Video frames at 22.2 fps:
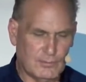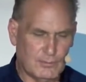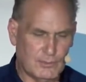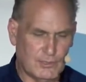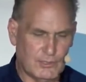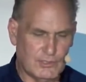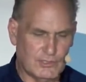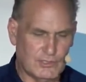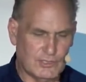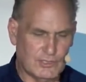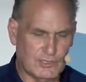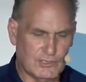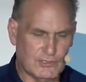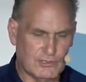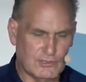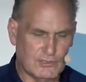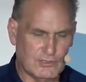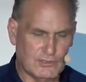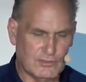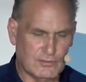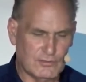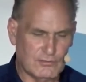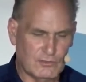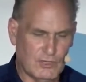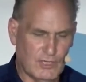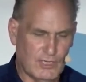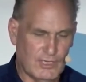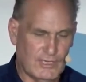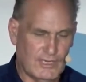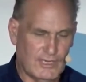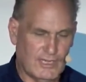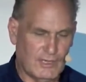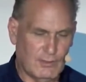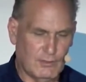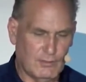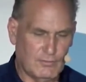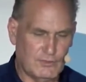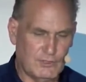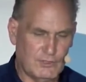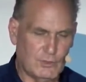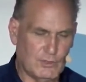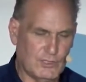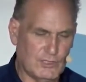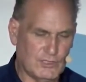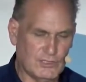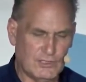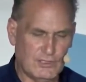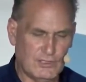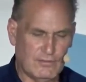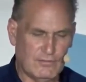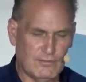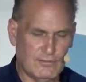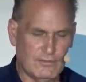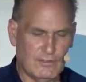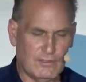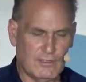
process right now of doing stuff.